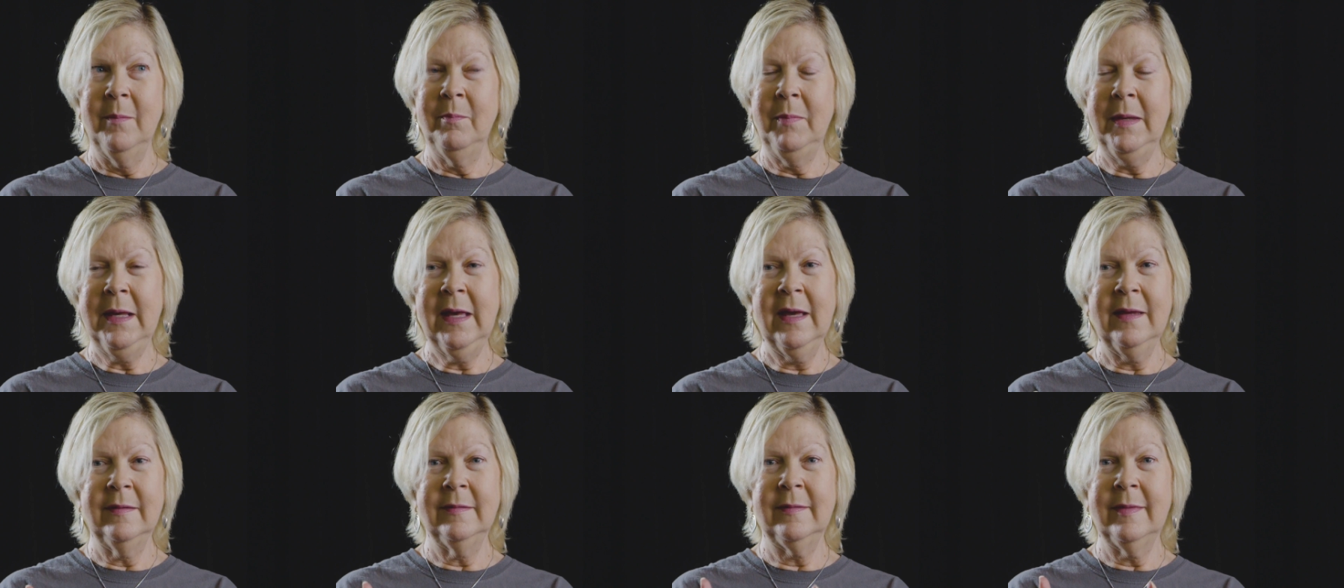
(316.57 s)

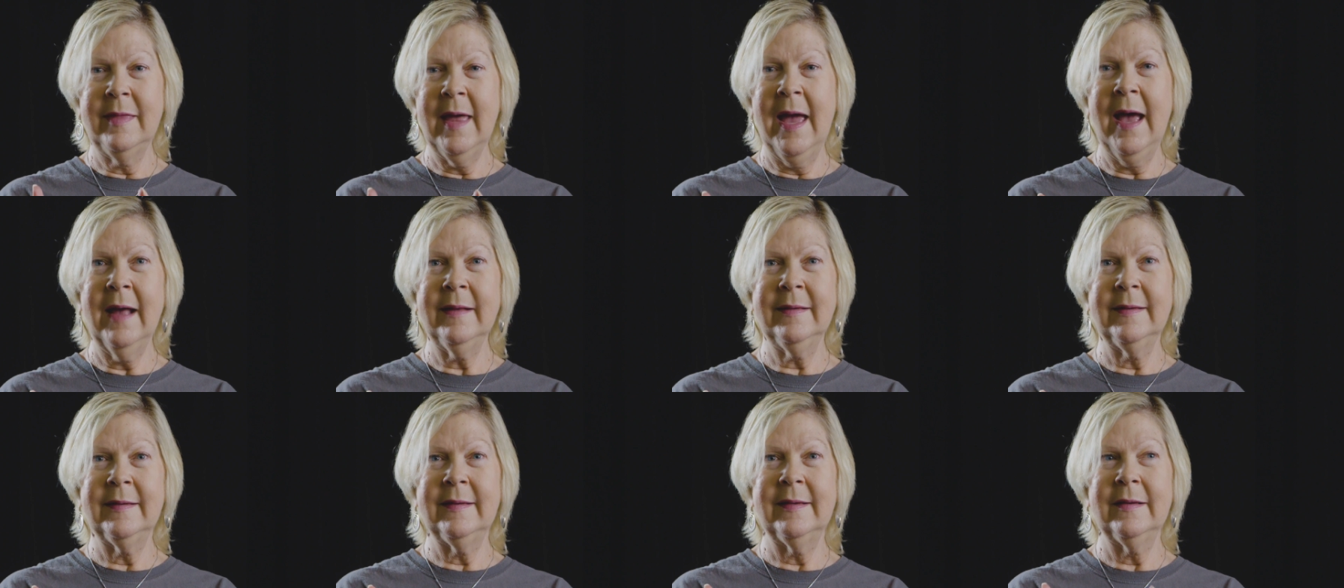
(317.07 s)
because
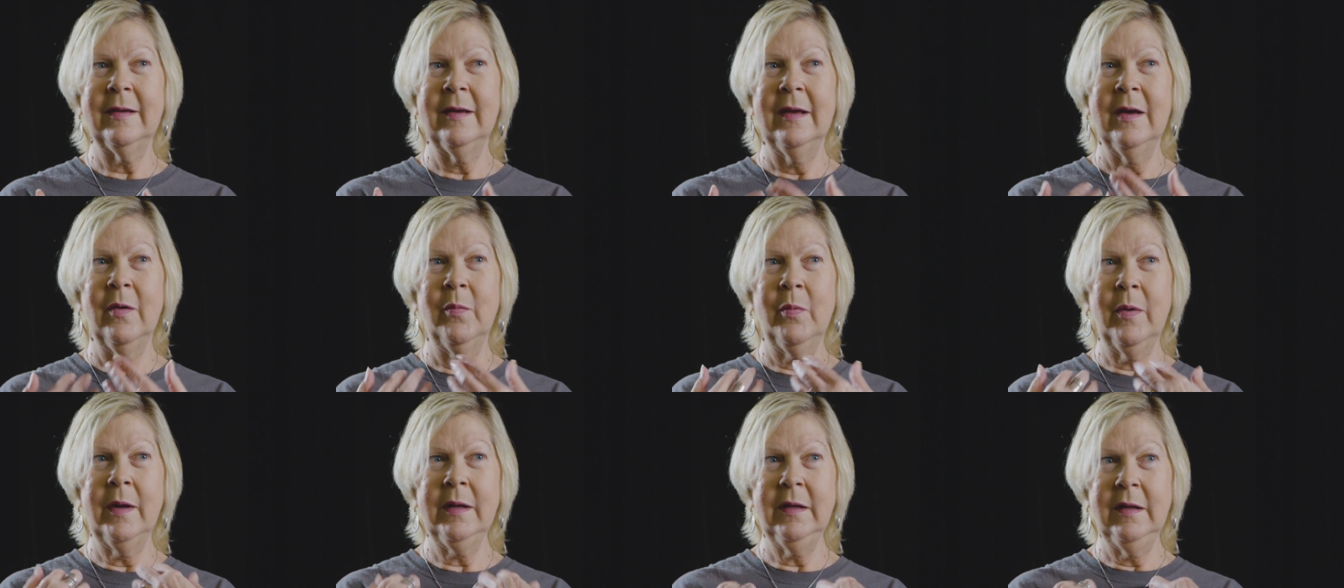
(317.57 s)
that's
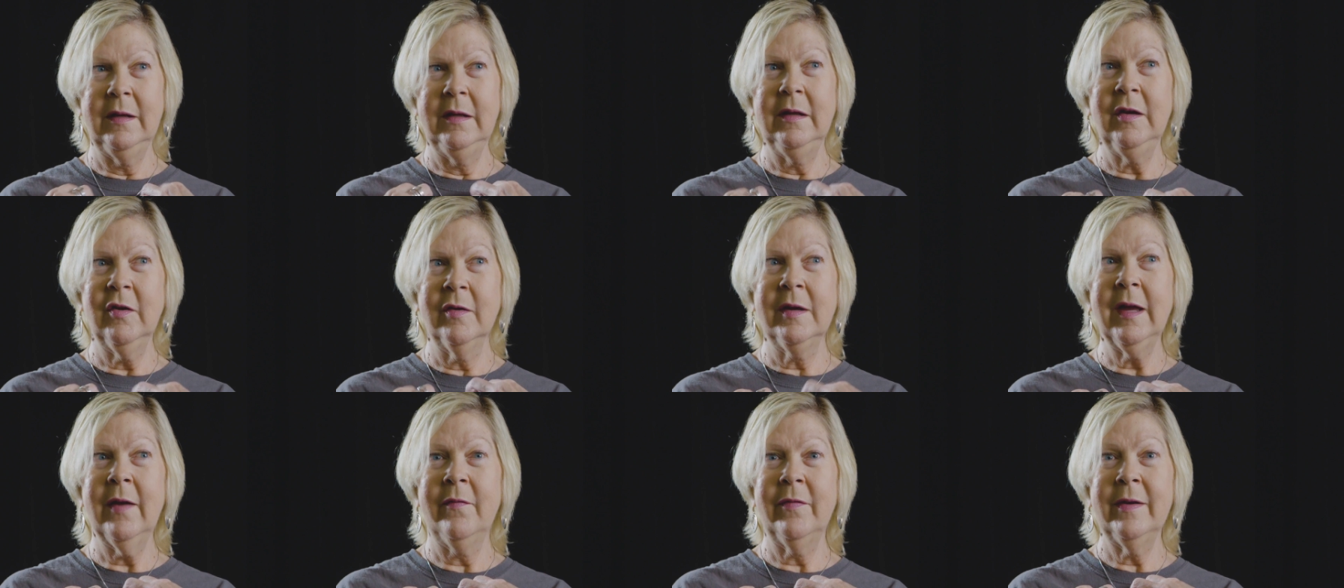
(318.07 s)
what
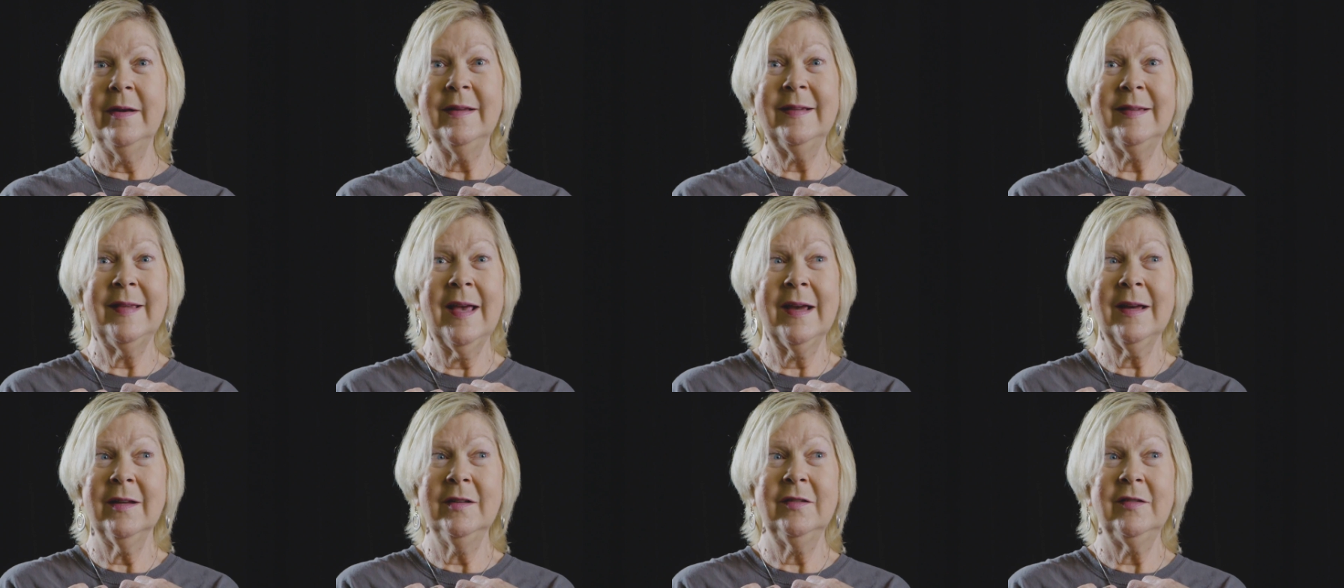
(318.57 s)
you're given a
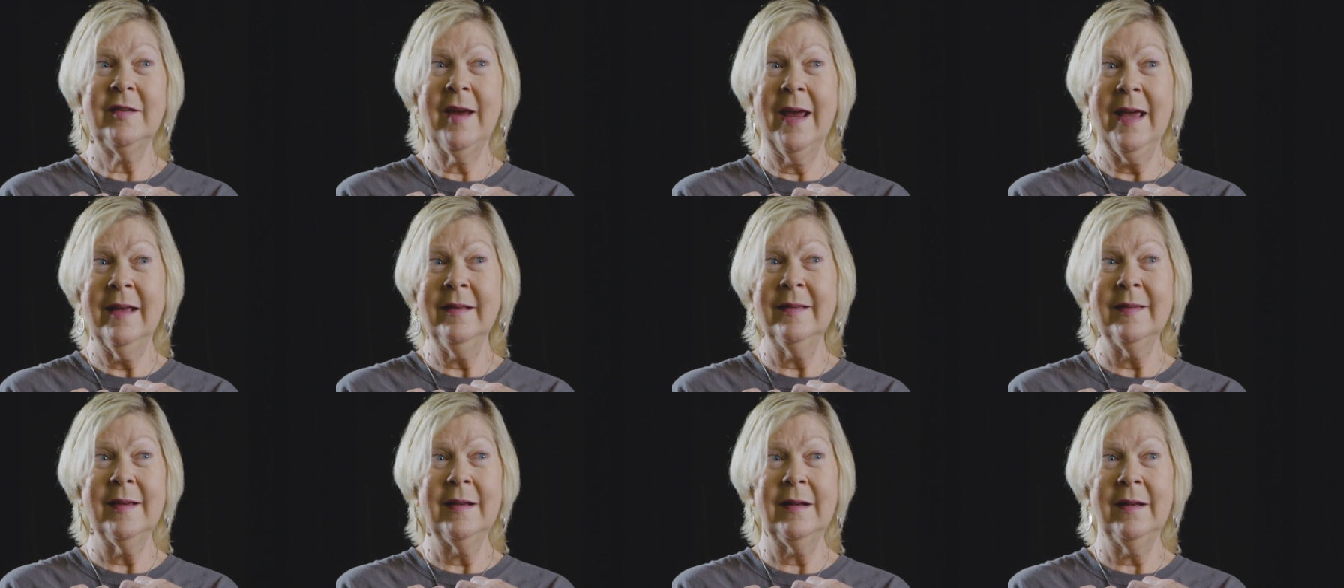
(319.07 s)
second
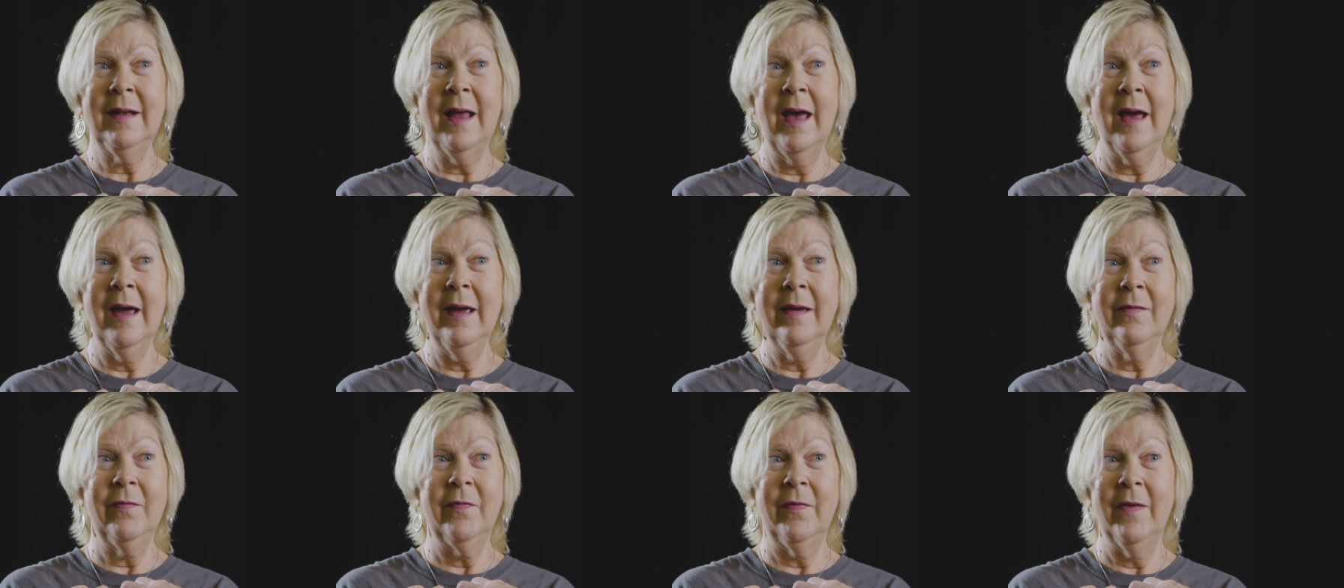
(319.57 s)
chance at
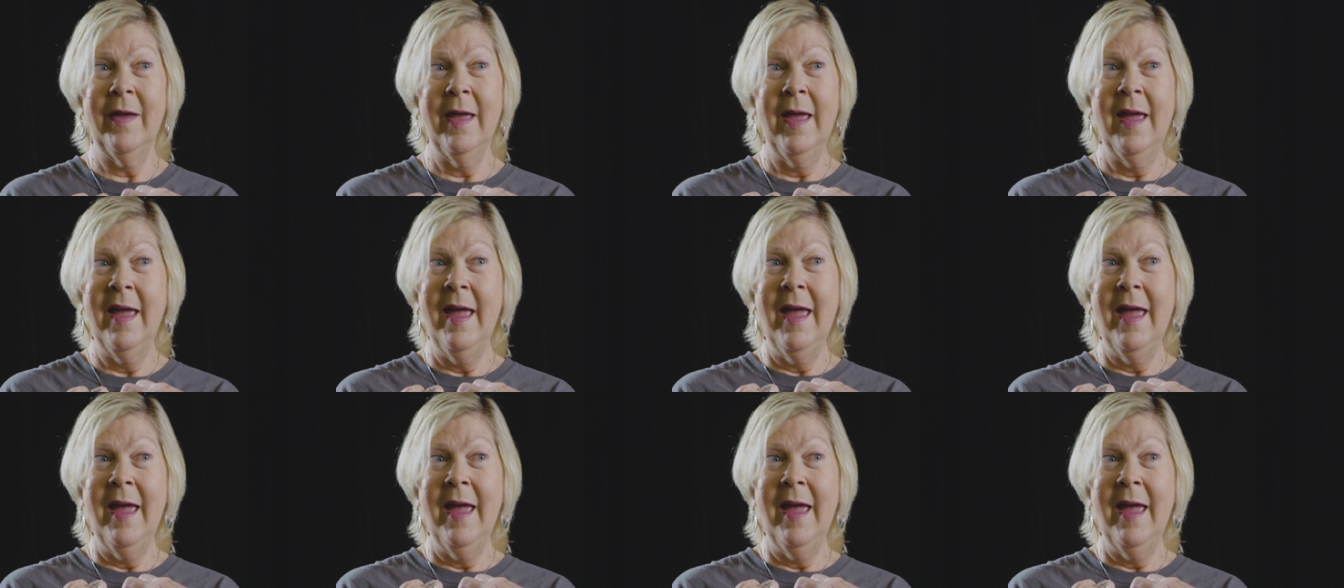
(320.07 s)
life.